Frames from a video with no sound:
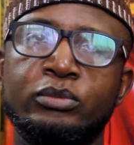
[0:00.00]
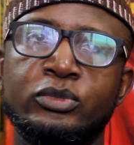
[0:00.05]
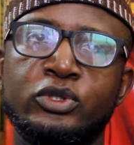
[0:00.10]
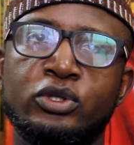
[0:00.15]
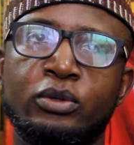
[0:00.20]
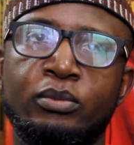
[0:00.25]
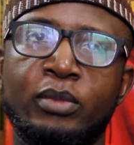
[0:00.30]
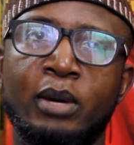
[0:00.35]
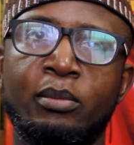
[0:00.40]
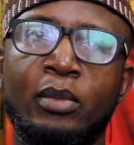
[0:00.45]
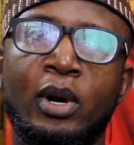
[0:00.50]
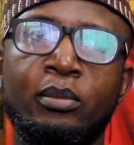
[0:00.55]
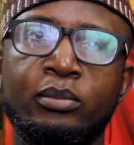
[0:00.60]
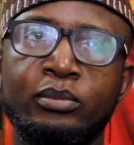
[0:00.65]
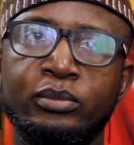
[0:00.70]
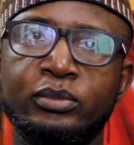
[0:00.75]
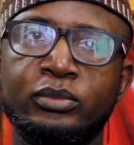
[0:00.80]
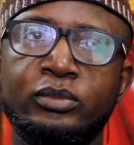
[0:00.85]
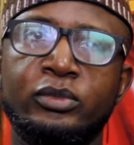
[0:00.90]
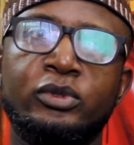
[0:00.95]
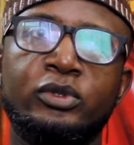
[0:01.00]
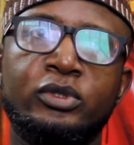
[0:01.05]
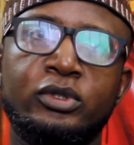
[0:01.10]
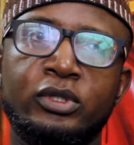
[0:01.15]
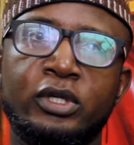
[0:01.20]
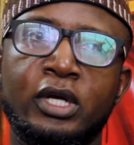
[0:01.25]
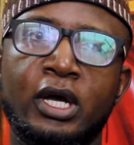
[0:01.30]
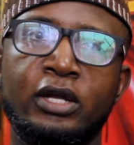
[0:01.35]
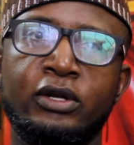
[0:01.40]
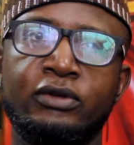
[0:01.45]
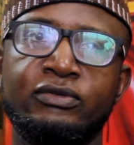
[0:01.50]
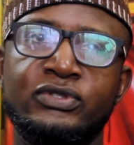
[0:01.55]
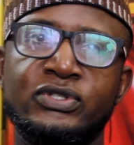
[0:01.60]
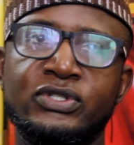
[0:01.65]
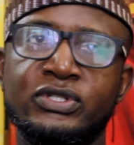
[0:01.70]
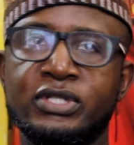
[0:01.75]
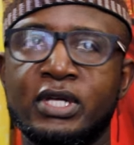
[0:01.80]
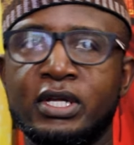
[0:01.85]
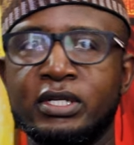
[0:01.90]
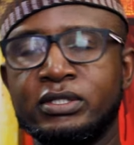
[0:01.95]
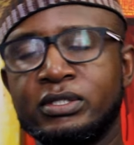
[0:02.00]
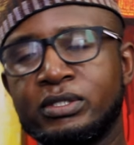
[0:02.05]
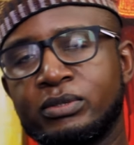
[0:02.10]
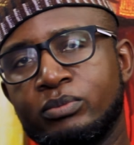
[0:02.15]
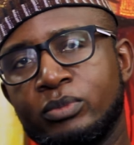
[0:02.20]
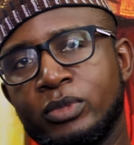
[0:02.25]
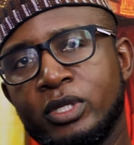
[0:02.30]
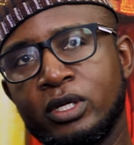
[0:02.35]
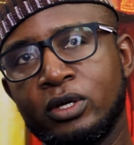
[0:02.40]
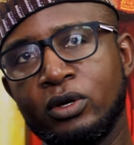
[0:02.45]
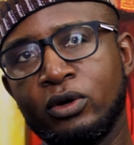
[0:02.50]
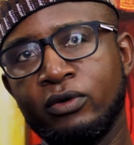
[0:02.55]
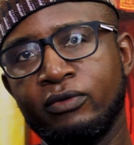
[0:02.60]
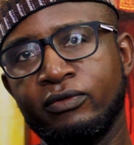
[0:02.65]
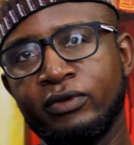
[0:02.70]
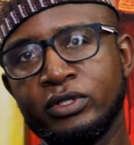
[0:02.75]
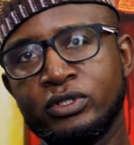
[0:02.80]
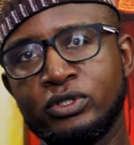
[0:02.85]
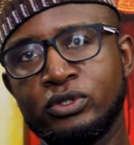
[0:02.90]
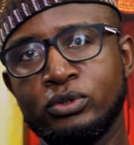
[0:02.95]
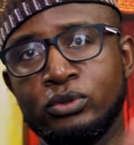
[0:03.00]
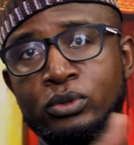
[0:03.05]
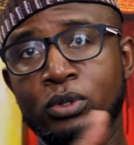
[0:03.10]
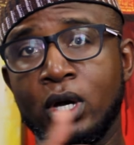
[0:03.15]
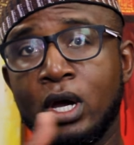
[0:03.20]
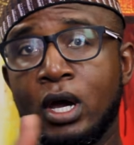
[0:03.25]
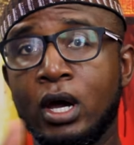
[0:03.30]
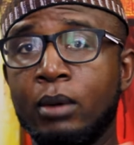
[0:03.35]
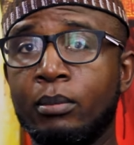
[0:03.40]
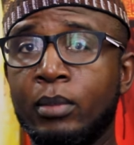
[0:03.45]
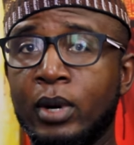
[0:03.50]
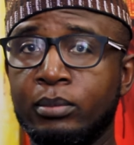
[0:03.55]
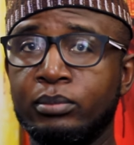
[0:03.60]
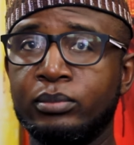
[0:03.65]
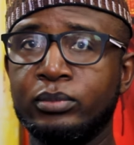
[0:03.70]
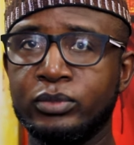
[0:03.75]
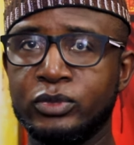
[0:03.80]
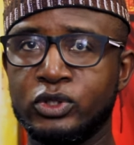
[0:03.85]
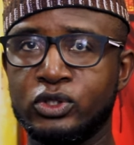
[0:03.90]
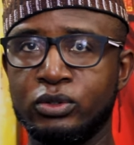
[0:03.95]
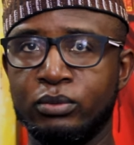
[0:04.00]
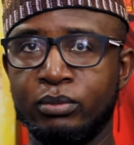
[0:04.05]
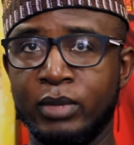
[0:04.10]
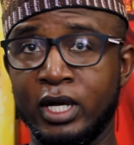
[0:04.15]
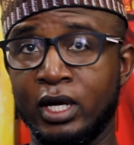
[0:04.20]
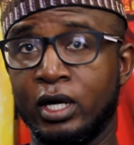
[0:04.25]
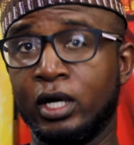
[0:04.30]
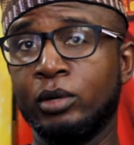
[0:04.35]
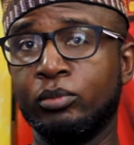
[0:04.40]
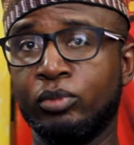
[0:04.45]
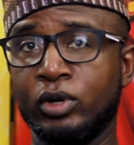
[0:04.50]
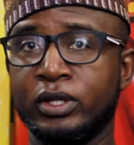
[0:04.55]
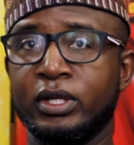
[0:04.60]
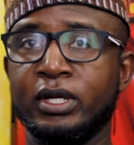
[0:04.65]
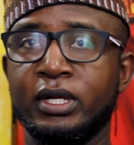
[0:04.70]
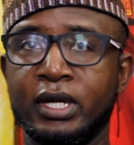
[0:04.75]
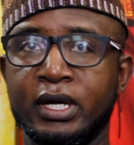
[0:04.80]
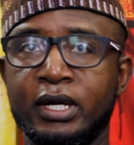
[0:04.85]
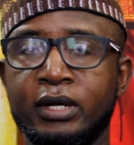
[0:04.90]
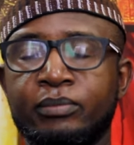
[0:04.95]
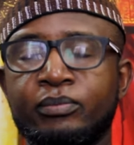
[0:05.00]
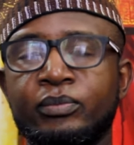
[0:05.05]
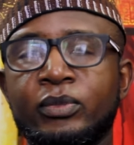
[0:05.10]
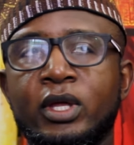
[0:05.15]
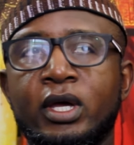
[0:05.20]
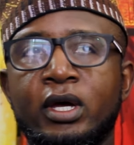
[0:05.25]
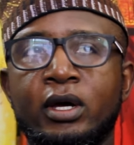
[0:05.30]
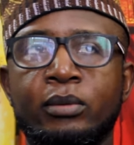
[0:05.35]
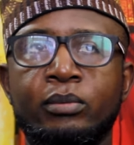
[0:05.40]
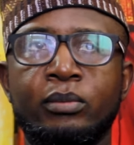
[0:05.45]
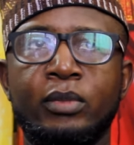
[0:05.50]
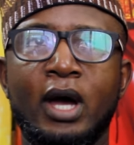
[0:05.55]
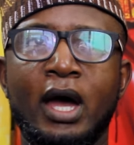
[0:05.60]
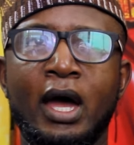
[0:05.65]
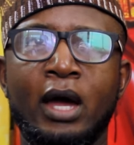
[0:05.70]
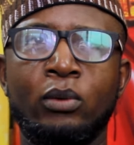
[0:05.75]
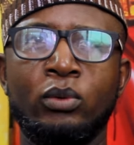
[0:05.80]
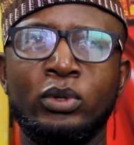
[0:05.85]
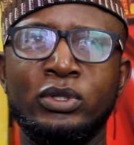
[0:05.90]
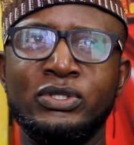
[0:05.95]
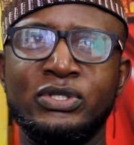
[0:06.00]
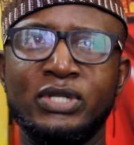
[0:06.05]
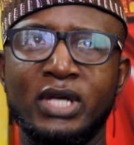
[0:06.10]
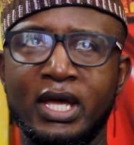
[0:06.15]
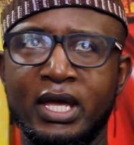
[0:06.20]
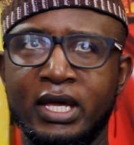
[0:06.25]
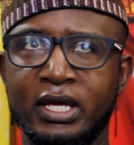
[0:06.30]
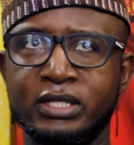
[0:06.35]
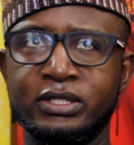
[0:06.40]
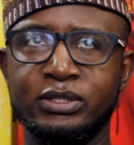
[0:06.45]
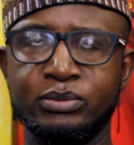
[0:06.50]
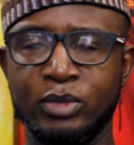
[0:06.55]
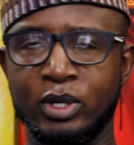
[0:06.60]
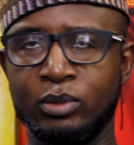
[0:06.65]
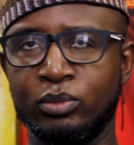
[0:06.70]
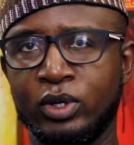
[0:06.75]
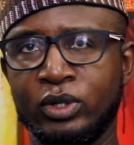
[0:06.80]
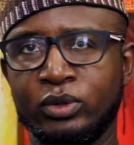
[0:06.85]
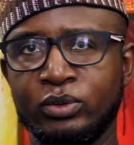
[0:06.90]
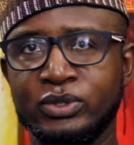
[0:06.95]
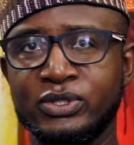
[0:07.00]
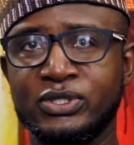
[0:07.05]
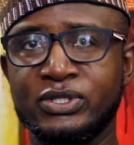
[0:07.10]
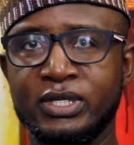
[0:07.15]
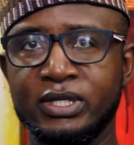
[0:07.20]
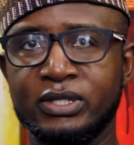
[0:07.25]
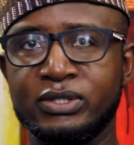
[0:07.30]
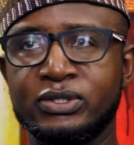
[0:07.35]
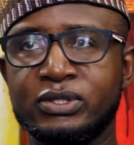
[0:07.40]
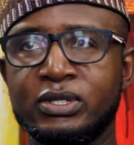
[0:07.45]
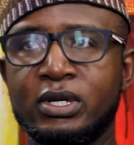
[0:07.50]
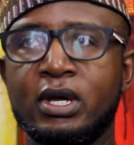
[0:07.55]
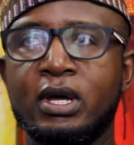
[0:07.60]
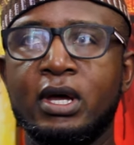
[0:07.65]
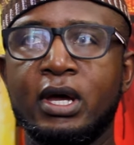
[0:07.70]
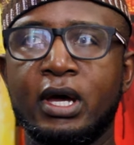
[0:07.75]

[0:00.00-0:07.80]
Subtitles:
So my mom kind of sent me over to her mom, so my younger brother and I. I was 8, my brother was 6,